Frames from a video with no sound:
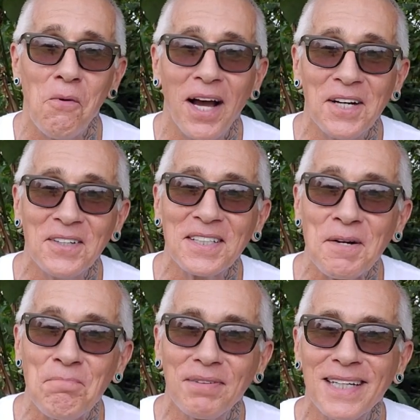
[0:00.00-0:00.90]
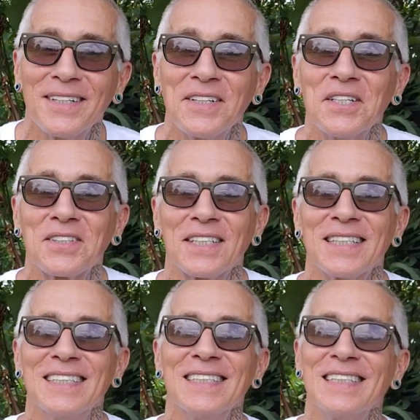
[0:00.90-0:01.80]
whiner and complainer; they'll tell
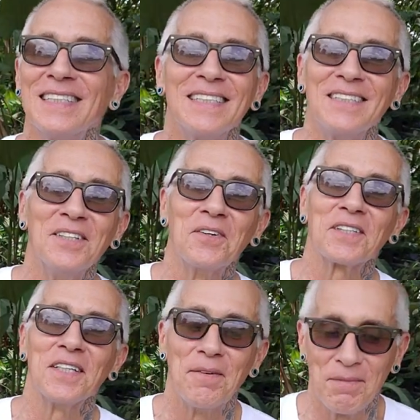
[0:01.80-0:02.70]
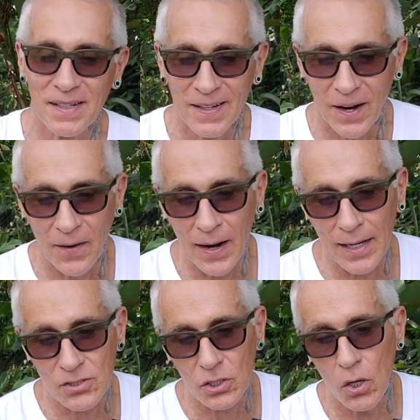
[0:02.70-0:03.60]
you don't come. All
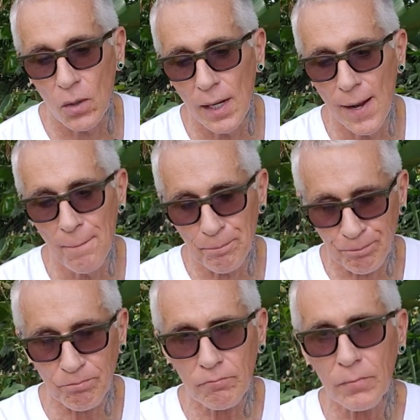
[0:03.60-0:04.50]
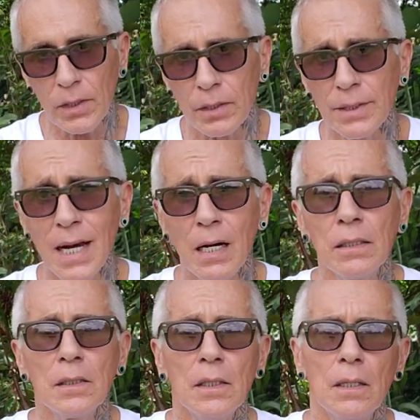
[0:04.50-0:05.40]
right. So um, now
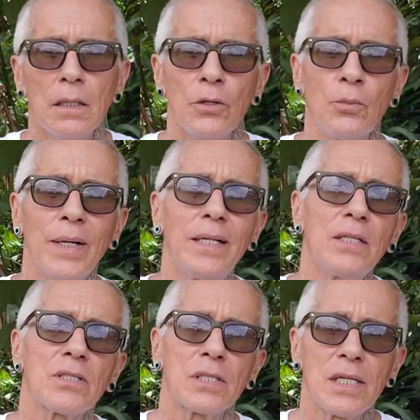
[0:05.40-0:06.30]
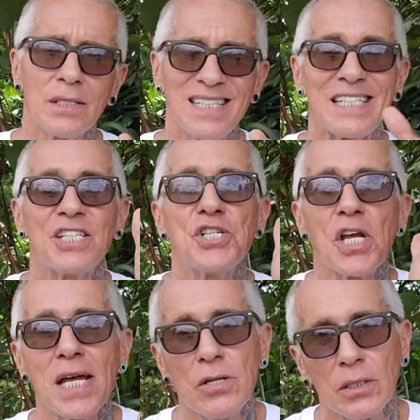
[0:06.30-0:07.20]
the rainy season
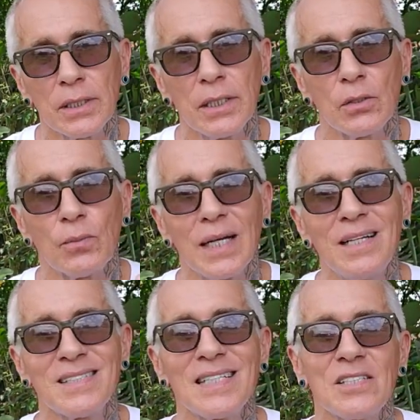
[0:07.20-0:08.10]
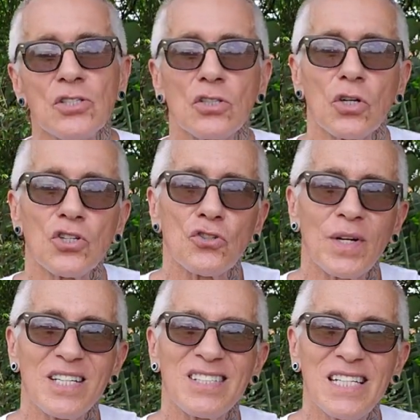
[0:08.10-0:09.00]
generally the rainy season starts
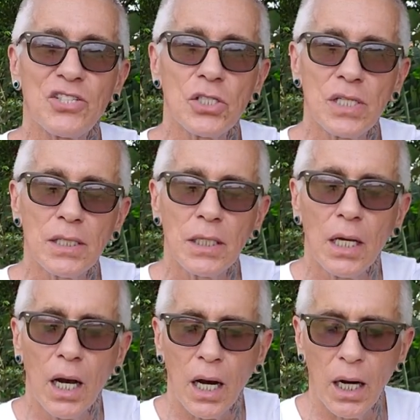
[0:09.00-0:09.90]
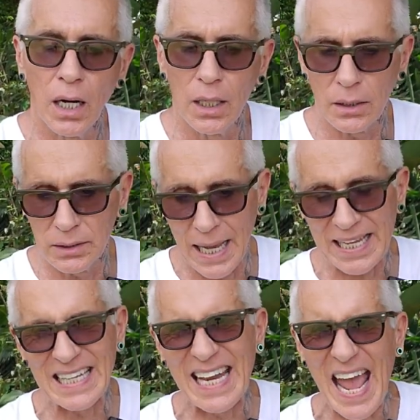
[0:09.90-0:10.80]
transitioning uh, like
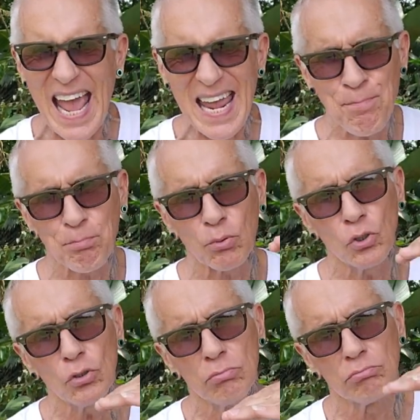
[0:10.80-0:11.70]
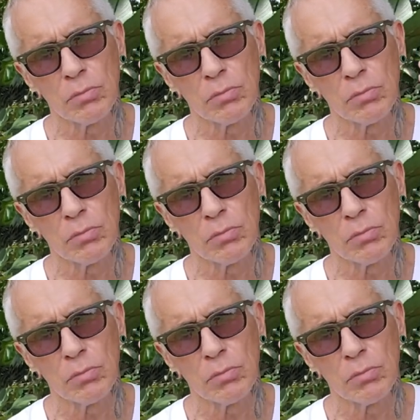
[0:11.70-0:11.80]
in april